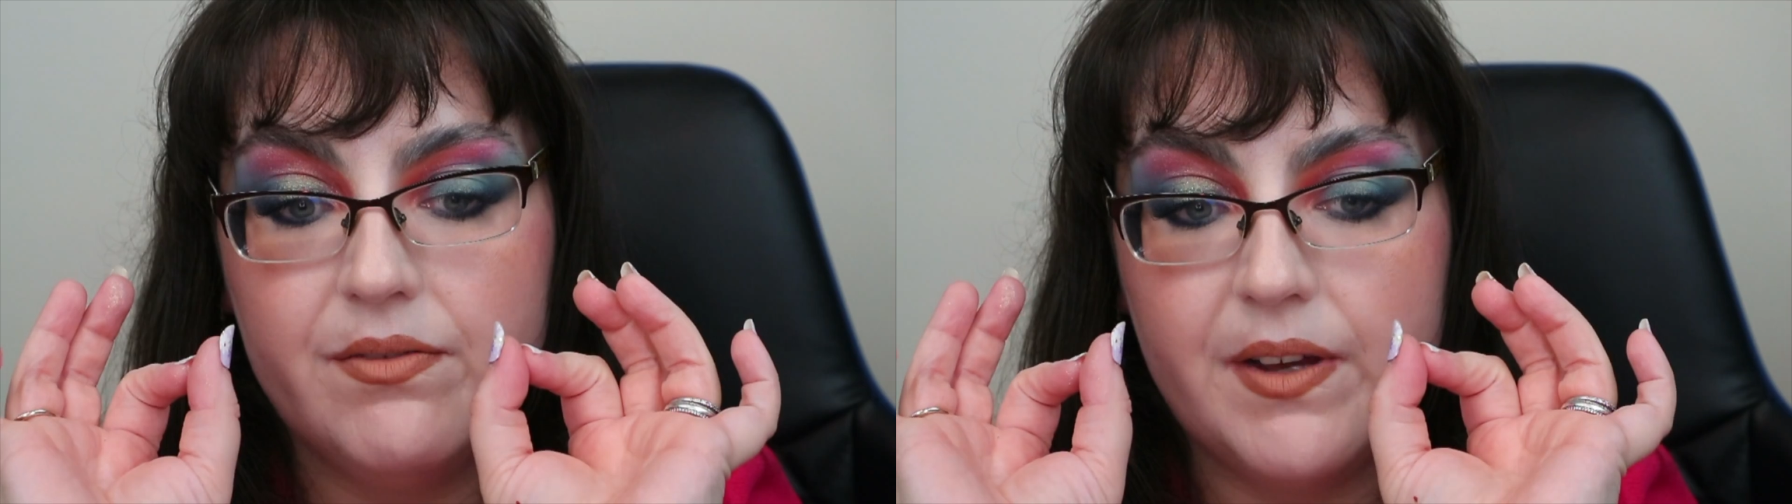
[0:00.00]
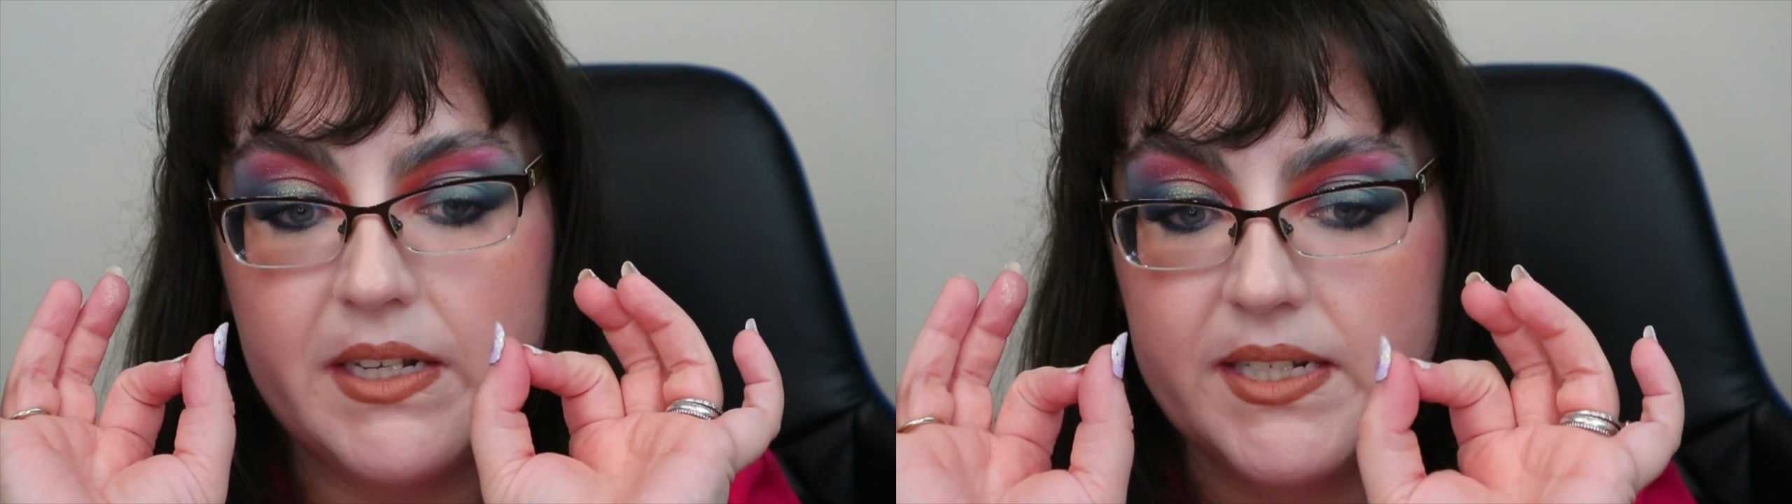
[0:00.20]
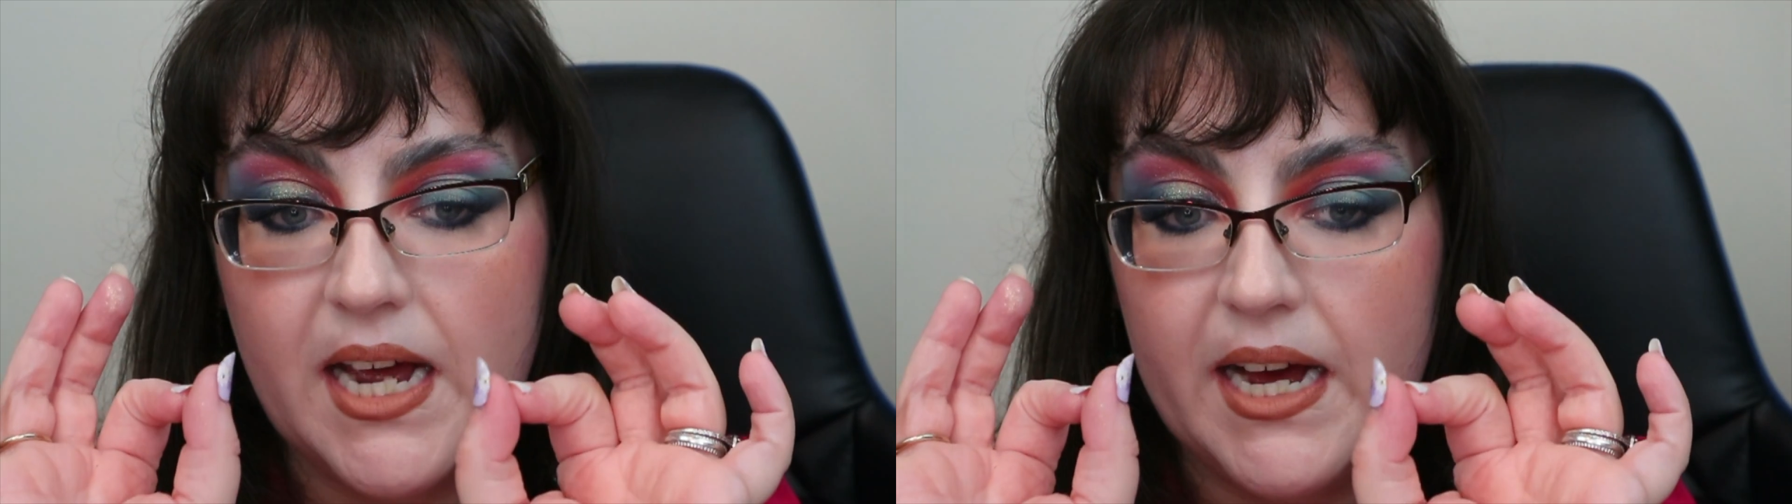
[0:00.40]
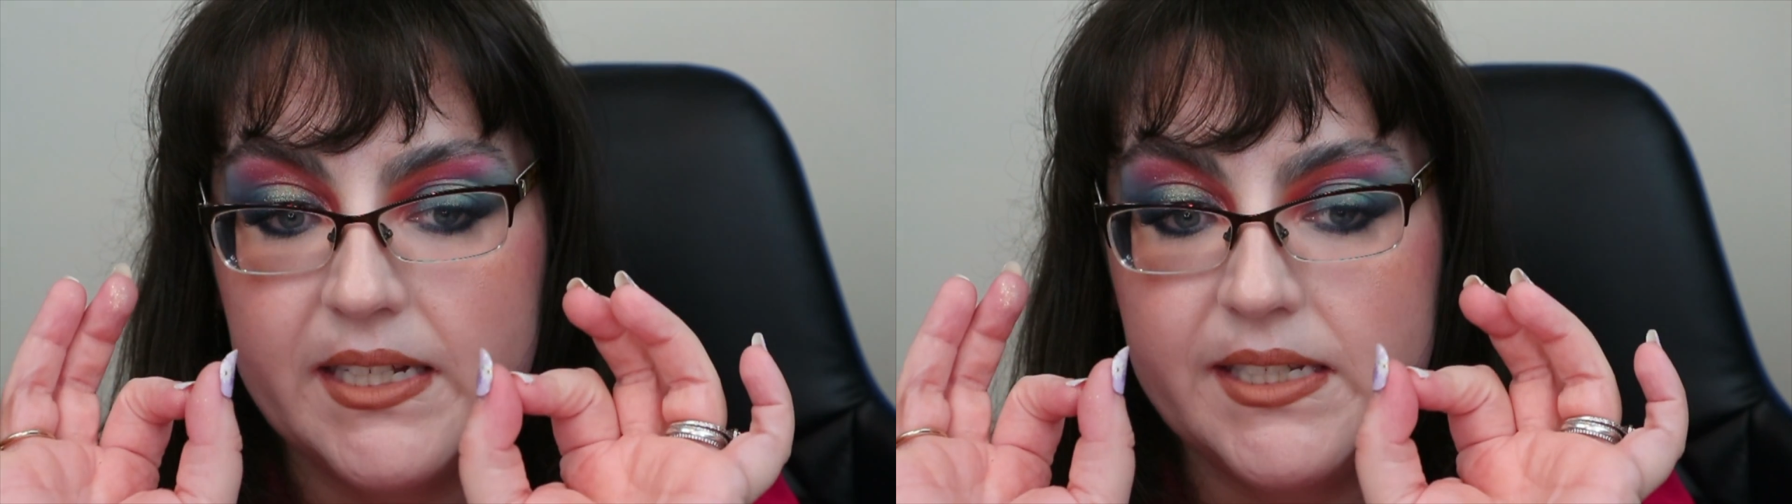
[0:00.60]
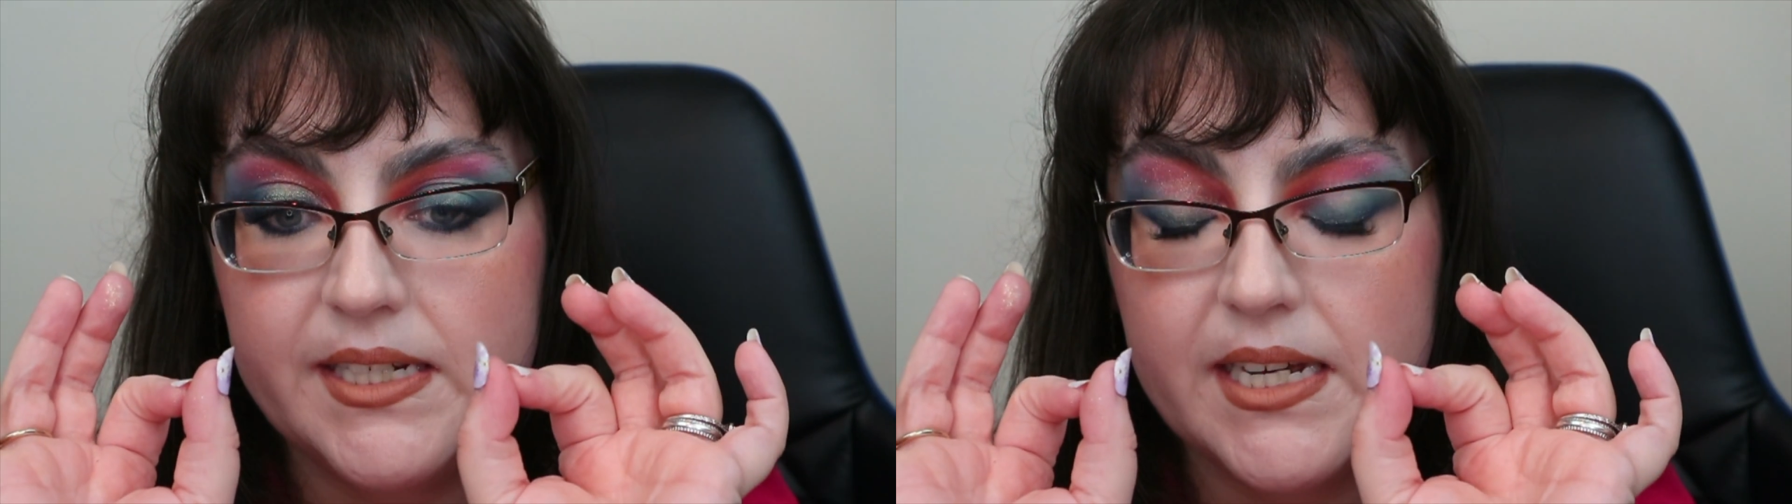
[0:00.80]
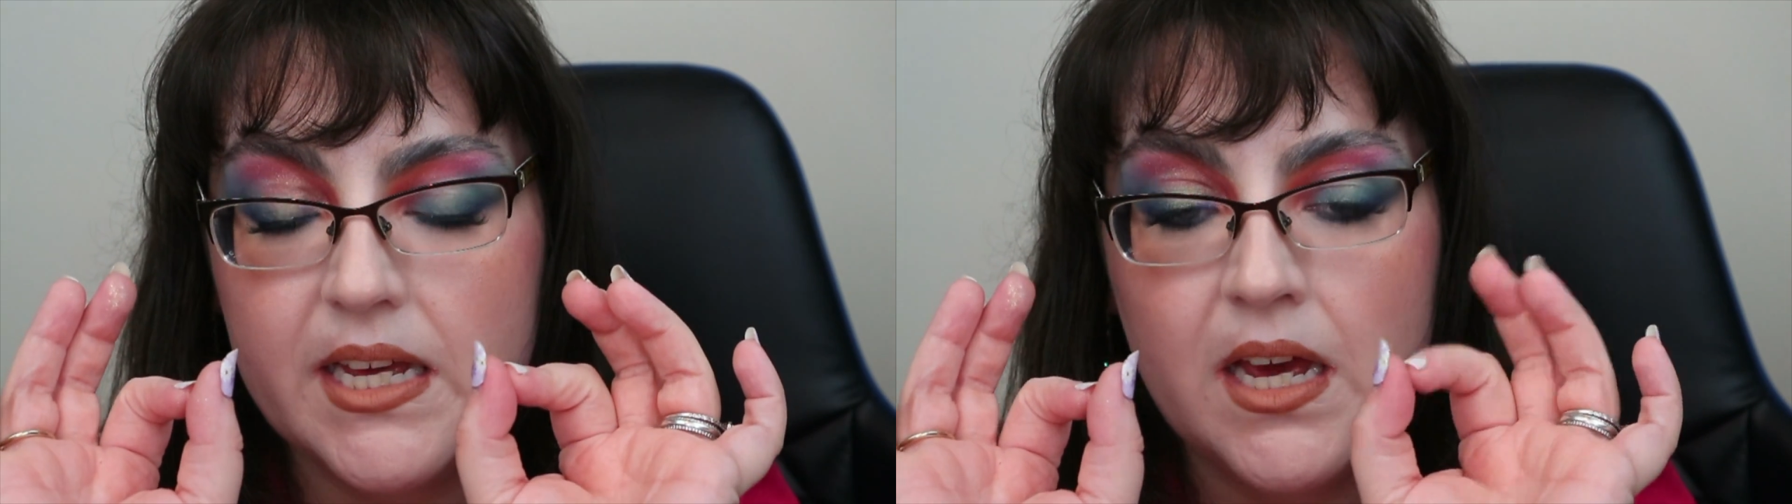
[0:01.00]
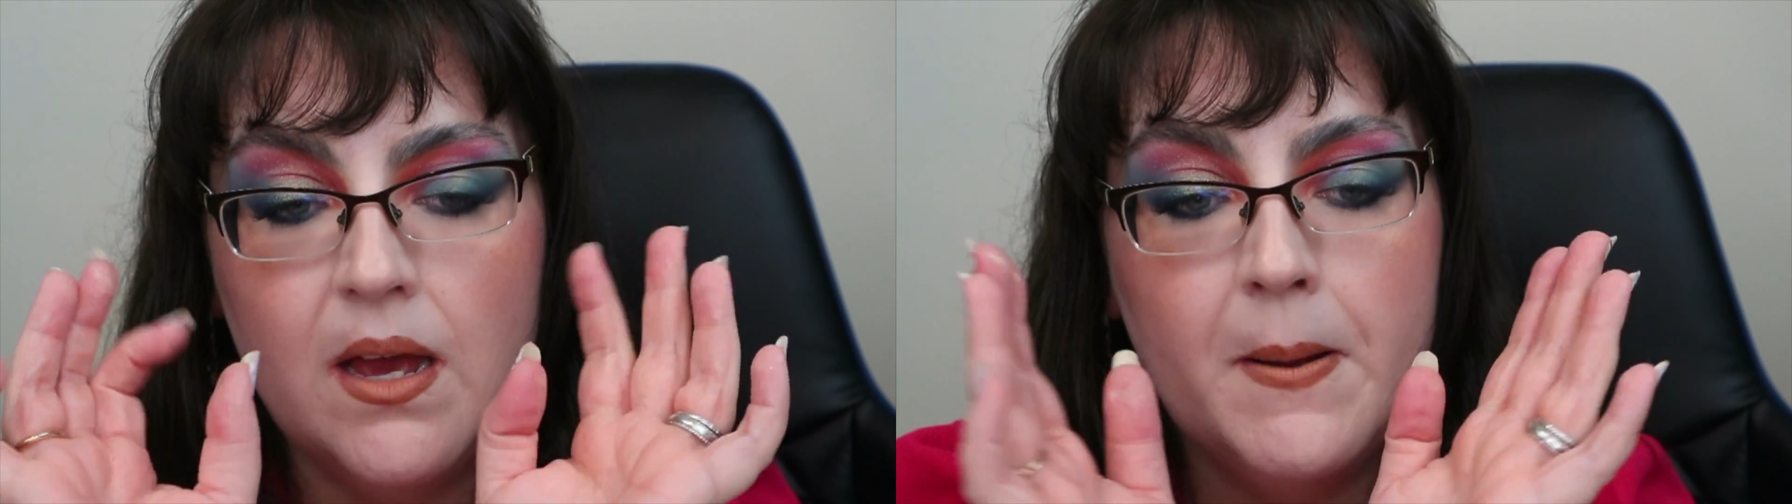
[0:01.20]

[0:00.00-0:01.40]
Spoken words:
fantastic.